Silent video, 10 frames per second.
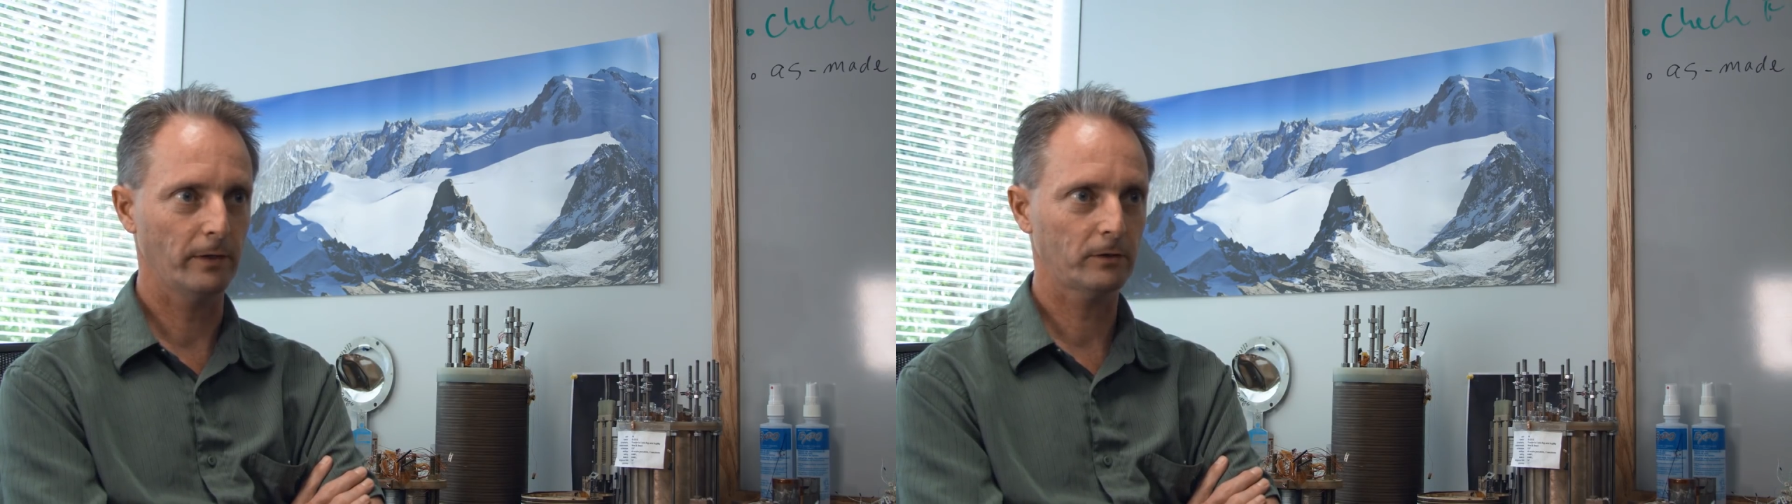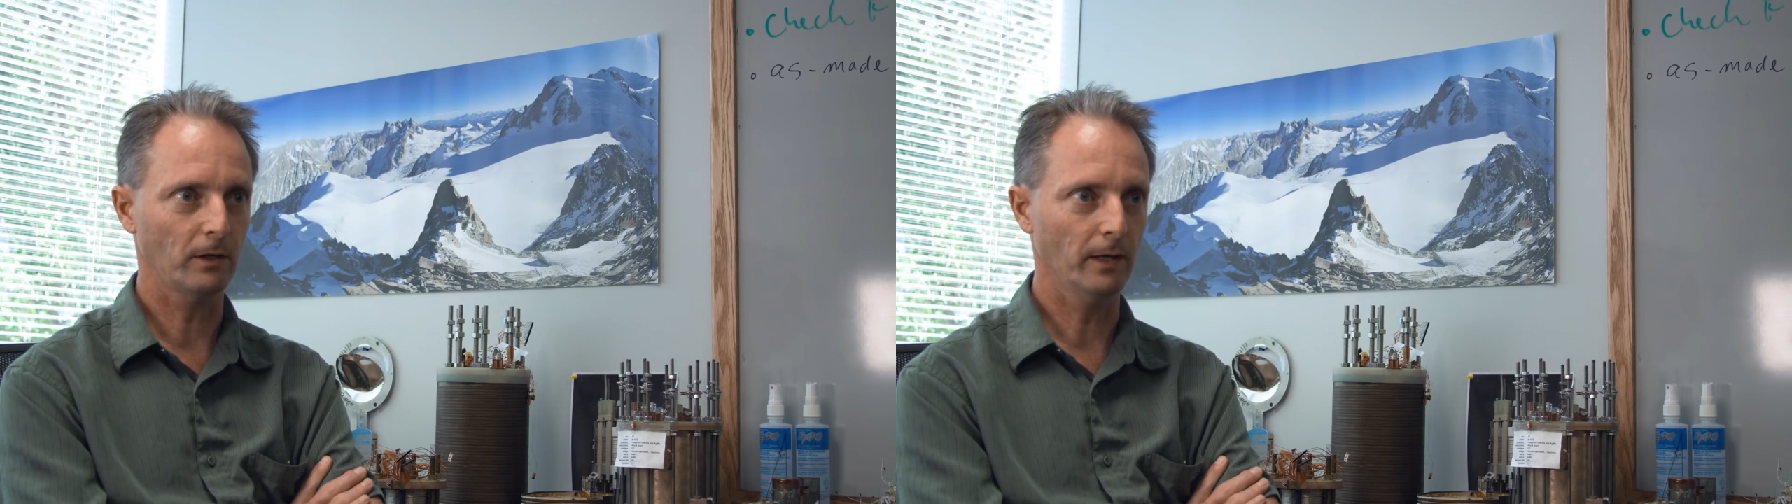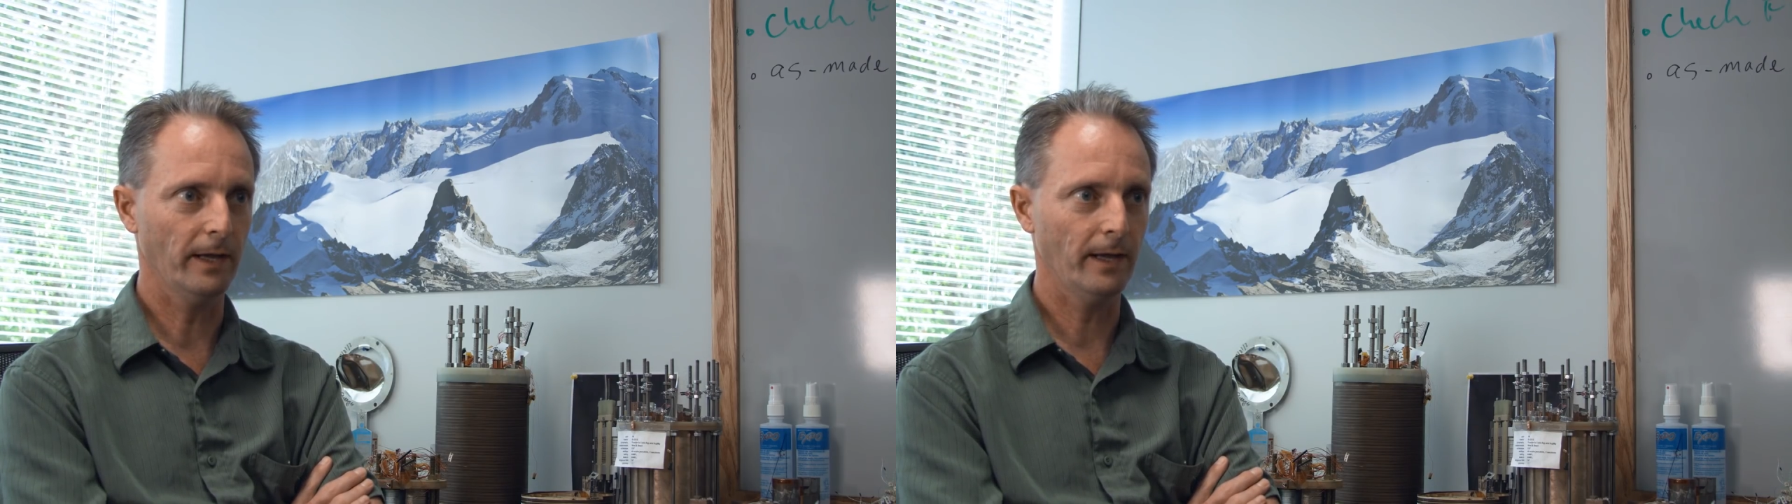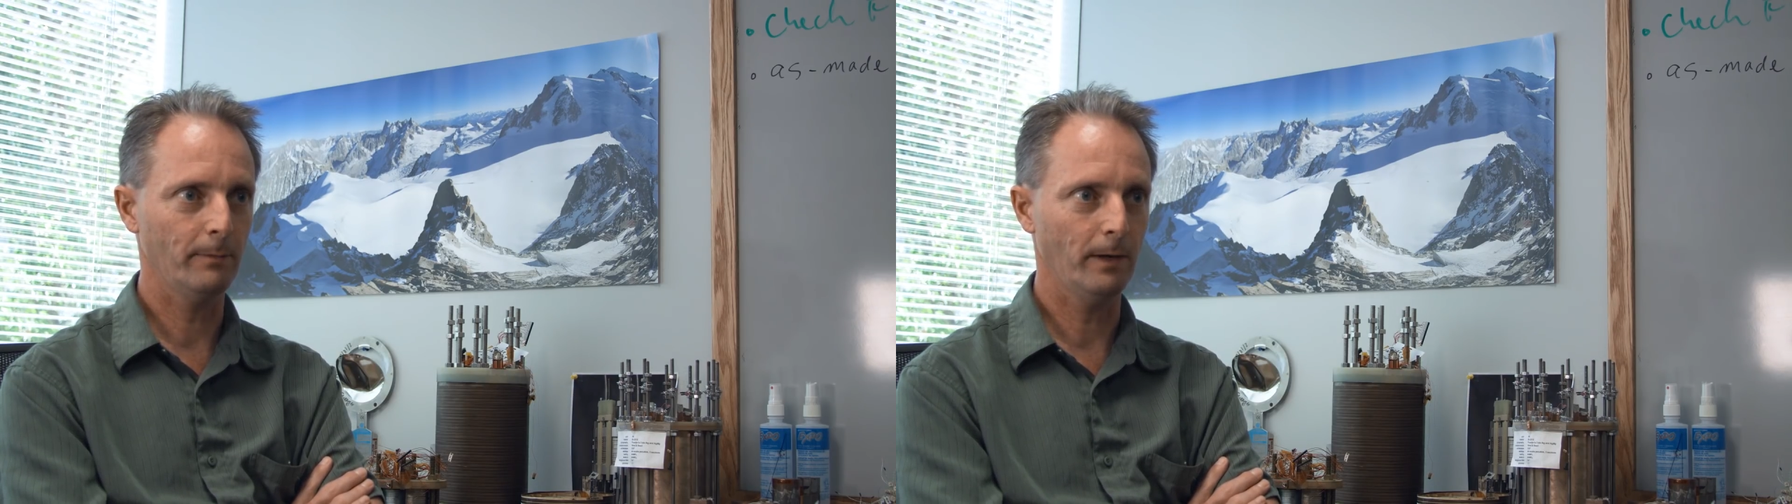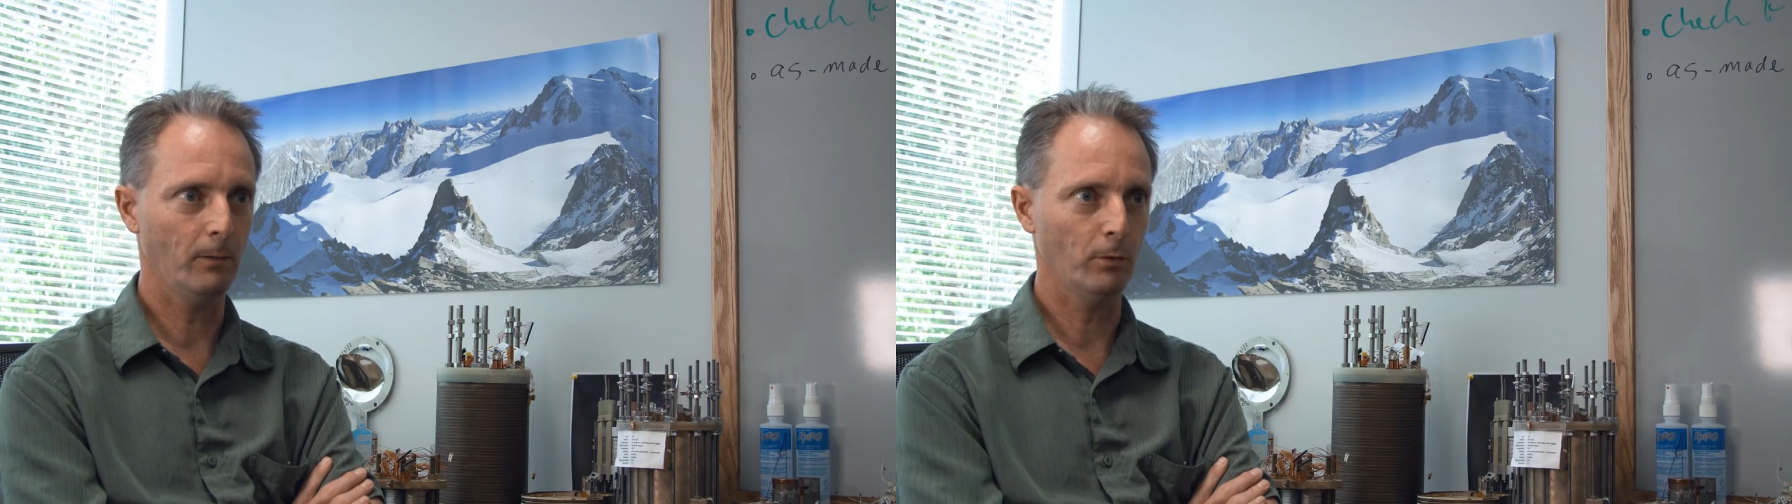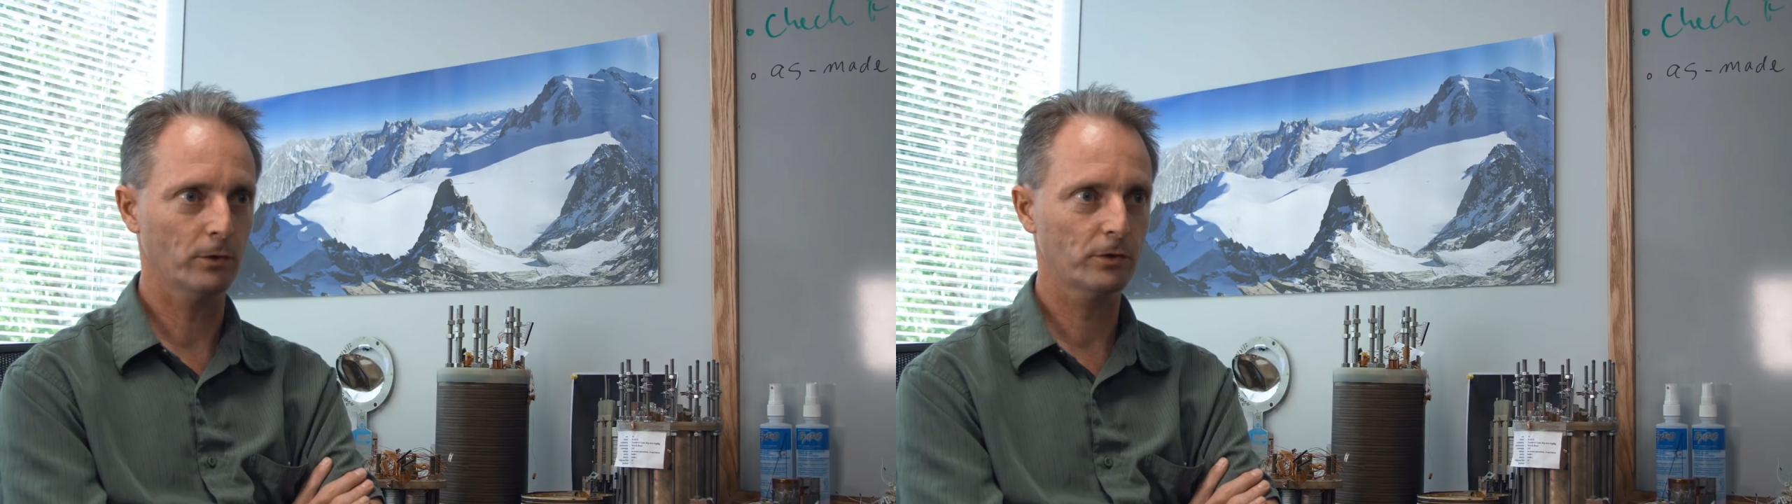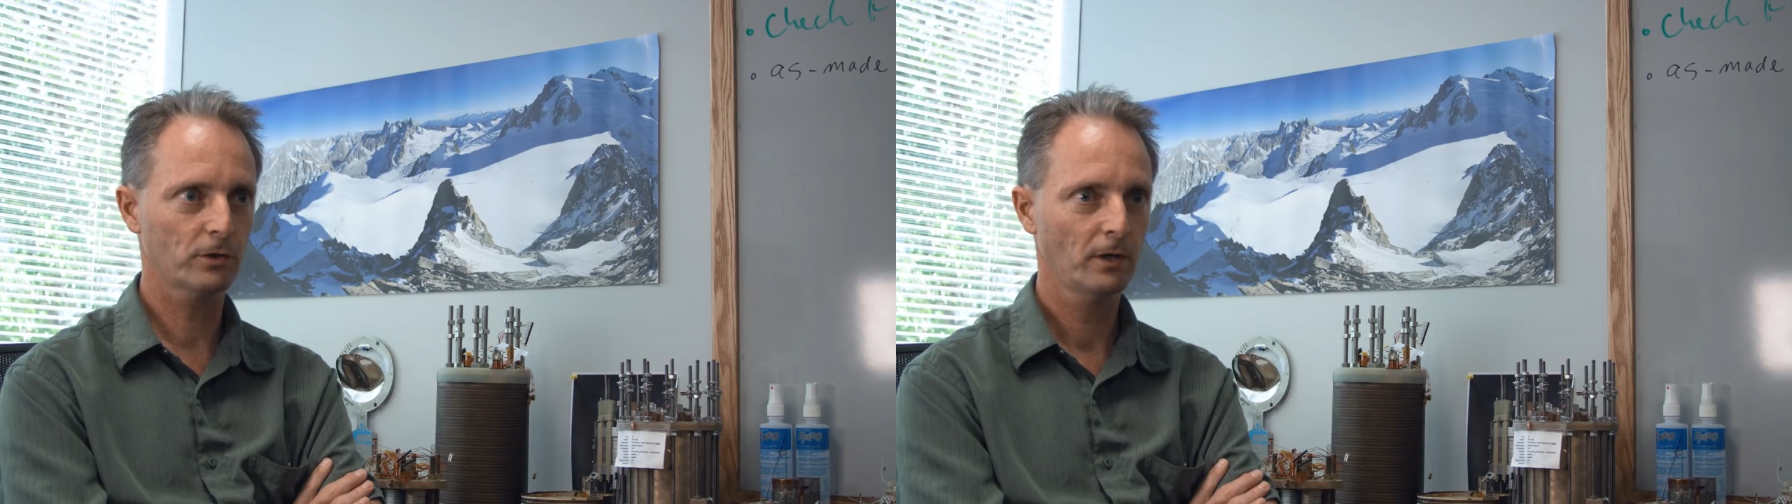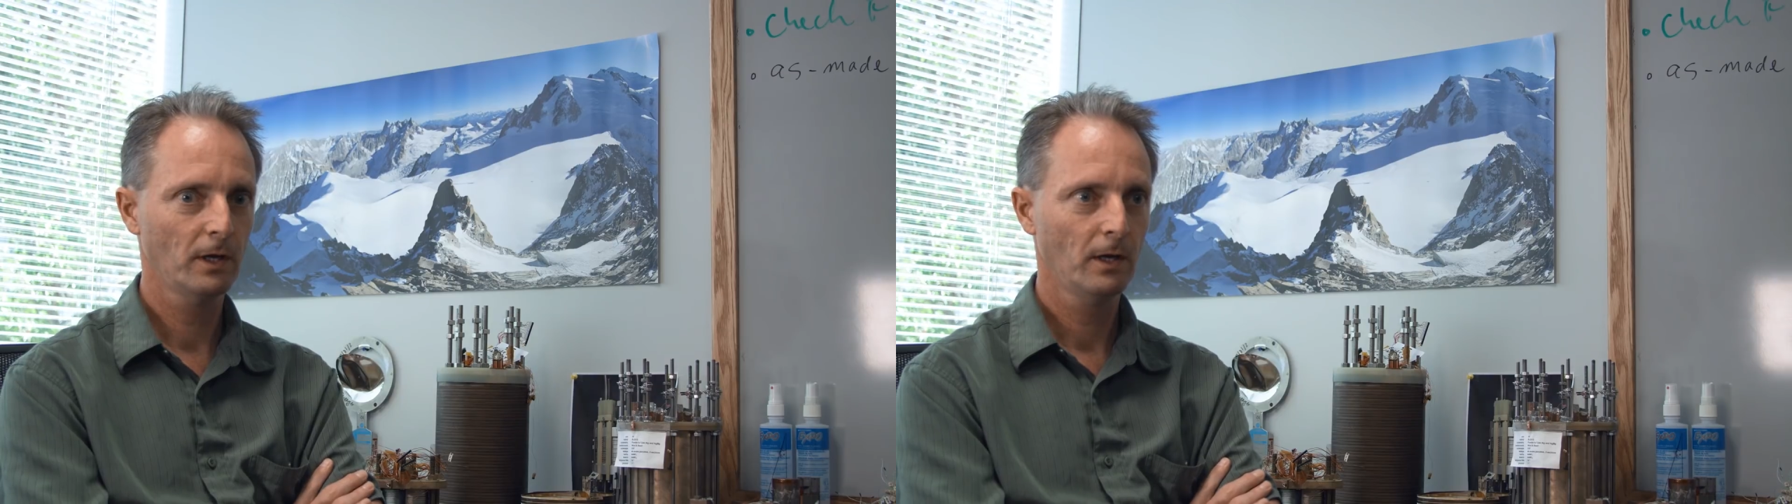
here at the lab, I was